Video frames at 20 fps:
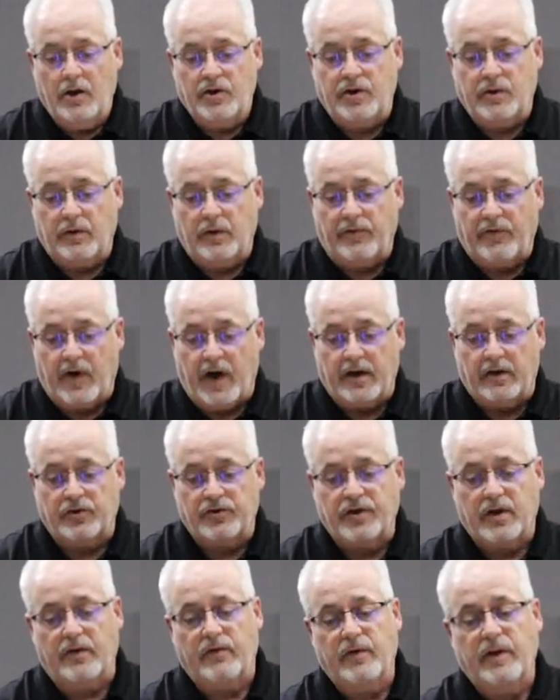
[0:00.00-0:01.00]
she would find
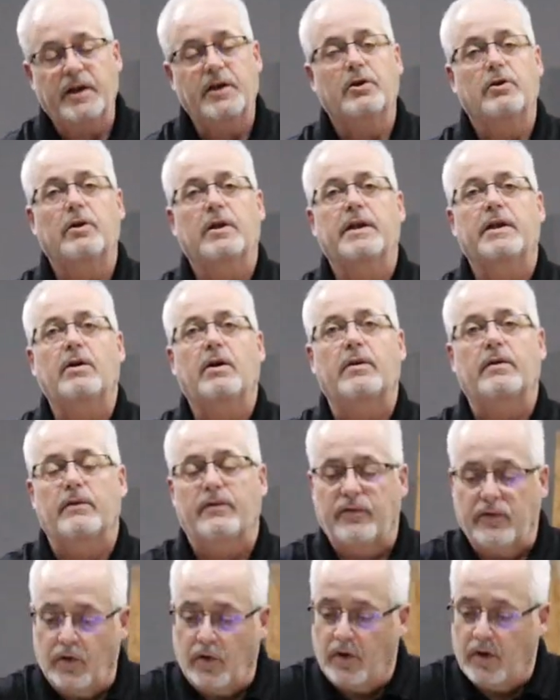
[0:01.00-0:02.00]
herself literally on the
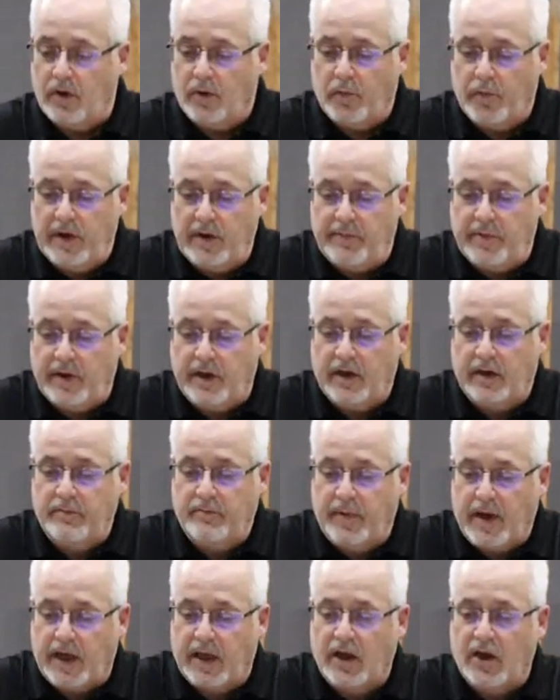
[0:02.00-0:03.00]
floor weeping
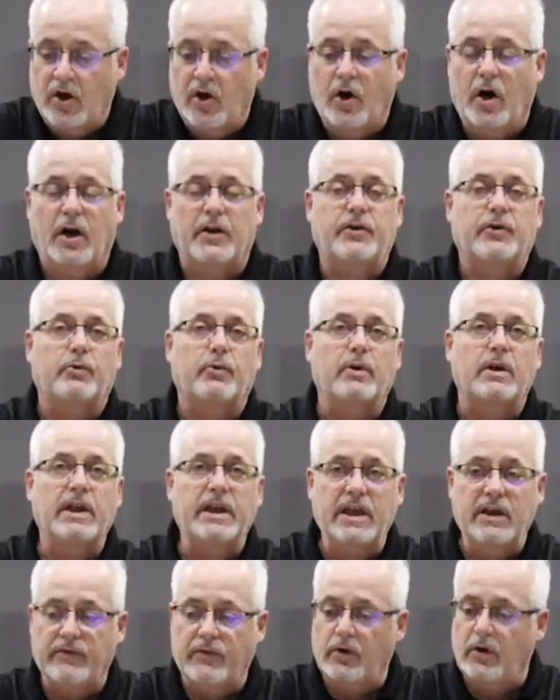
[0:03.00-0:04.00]
and begging God to
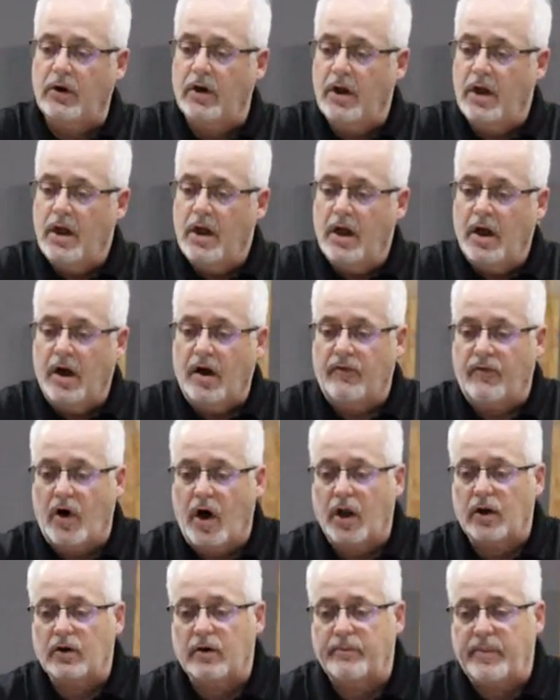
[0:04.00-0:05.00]
relieve her of
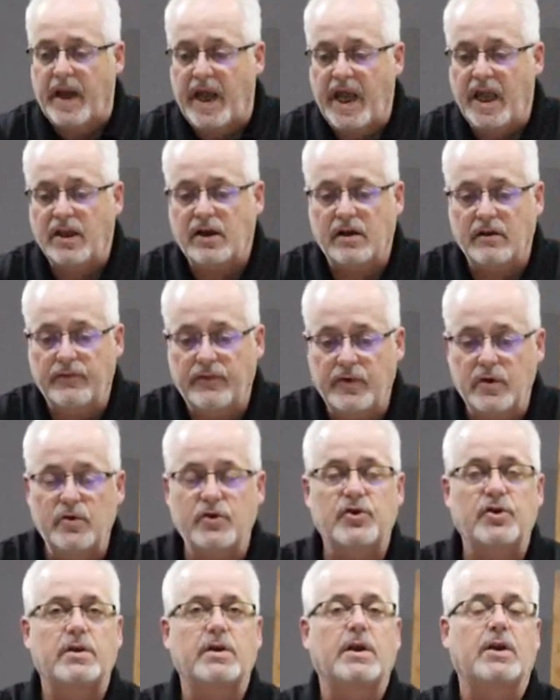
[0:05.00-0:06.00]
all her pain,
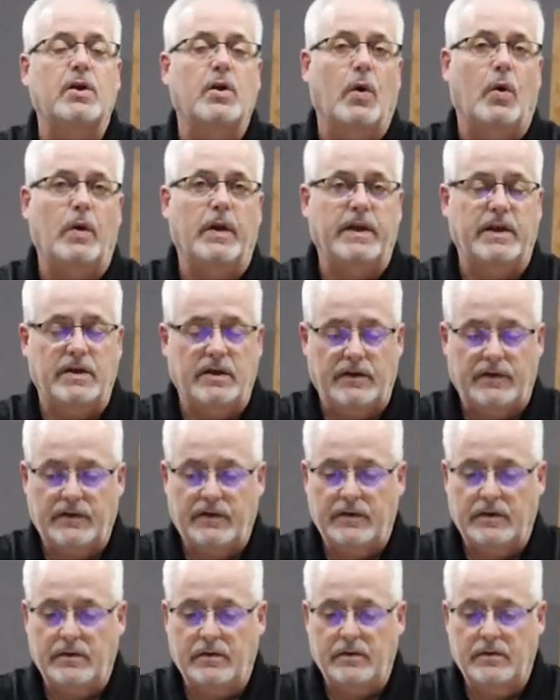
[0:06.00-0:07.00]
confusion, and
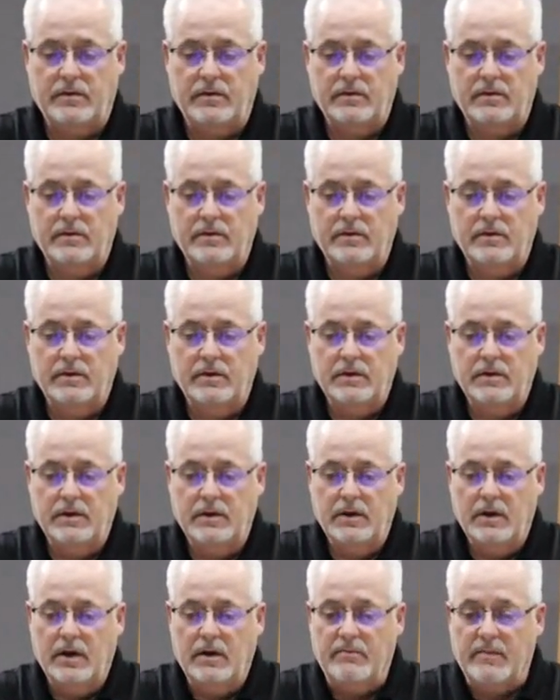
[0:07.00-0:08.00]
loneliness.
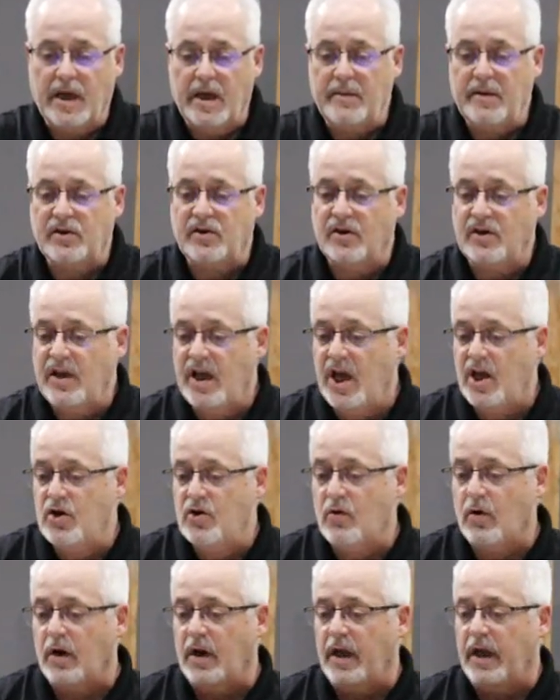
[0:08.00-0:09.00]
Maybe today
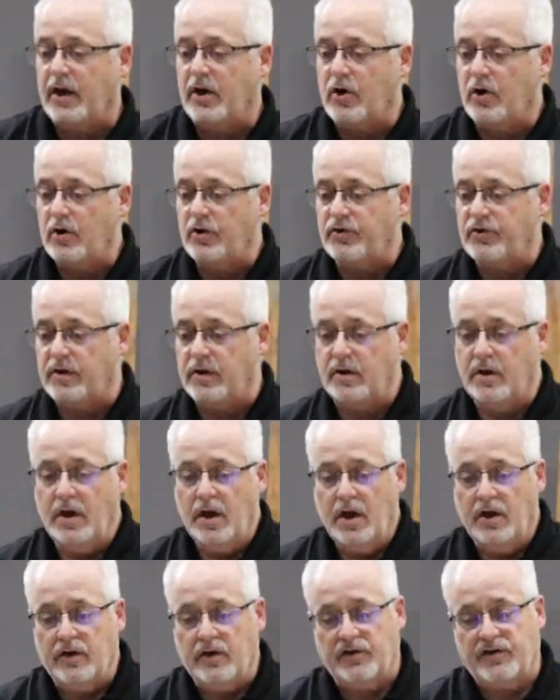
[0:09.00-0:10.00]
you are like Kirsten
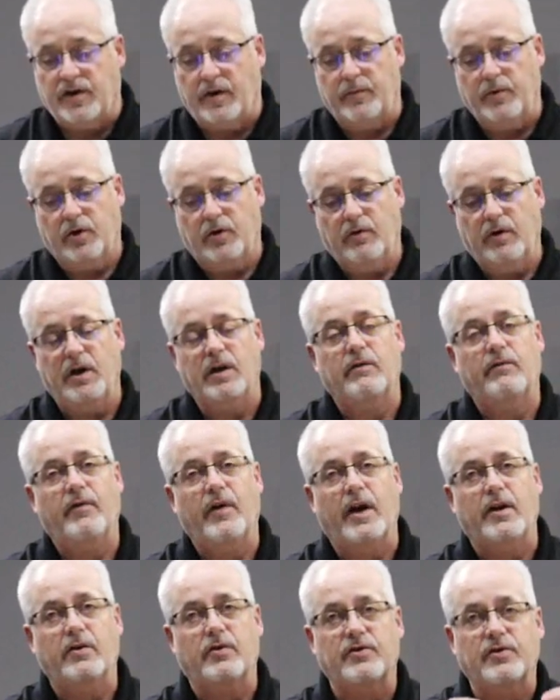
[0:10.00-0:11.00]
to some degree and
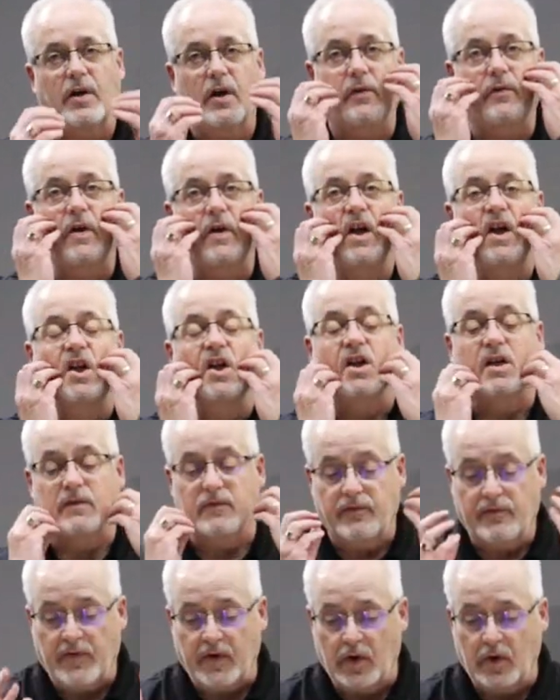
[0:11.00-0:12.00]
find yourself
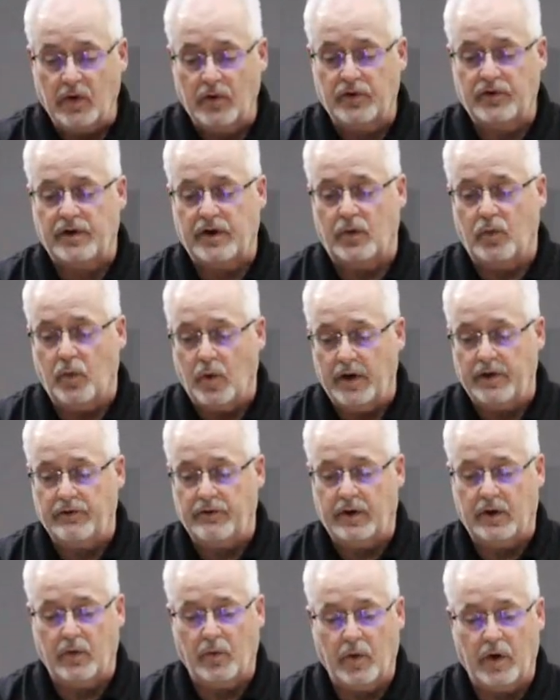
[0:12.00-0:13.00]
confused and
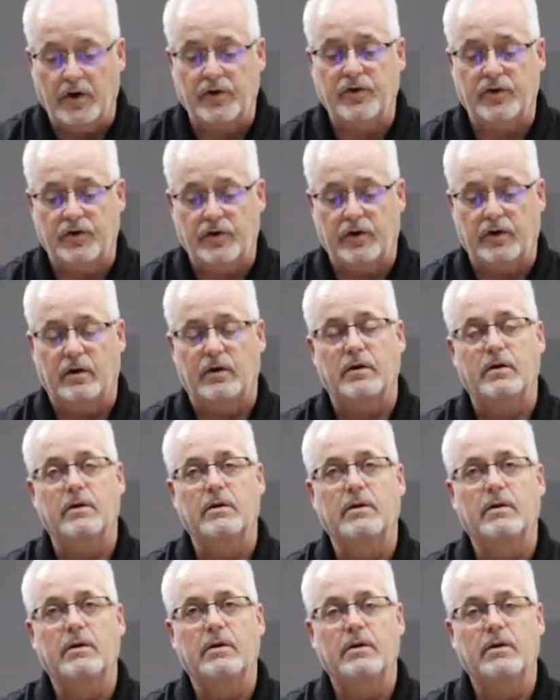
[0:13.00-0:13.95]
wondering where to turn.